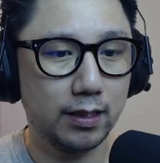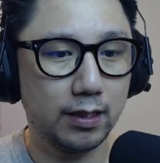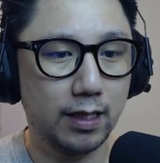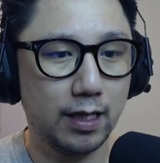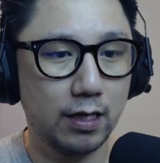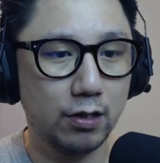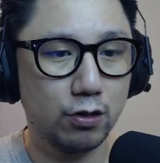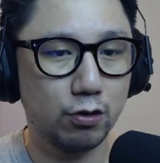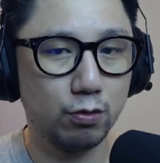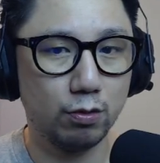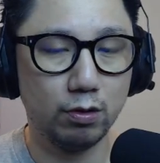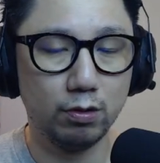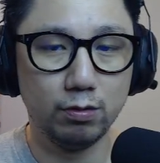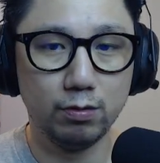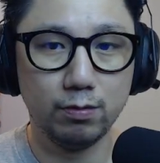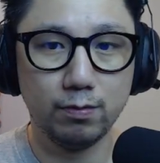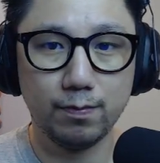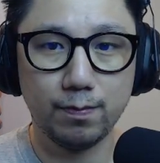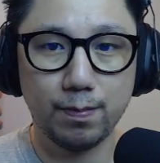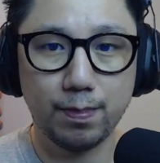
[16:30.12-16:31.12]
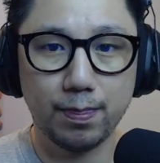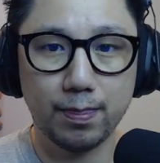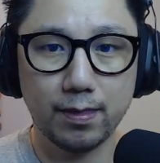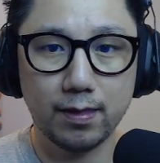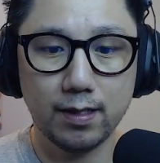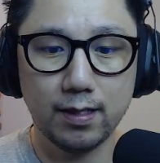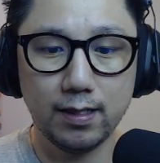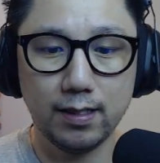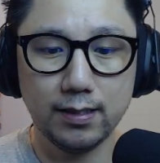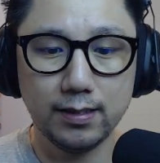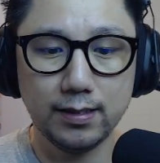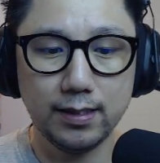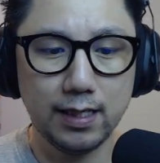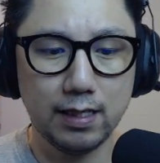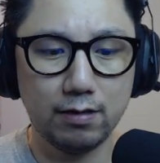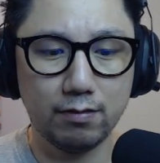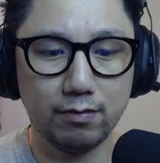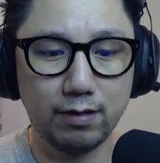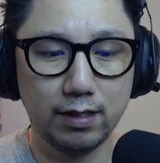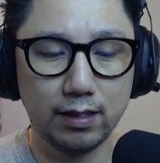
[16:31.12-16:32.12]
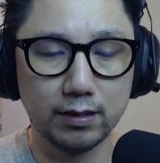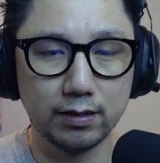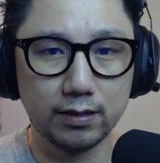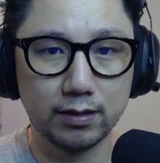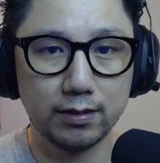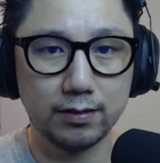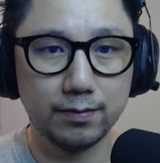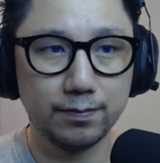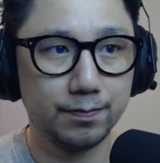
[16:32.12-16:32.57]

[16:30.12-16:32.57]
casual. Yeah, let's see how it runs.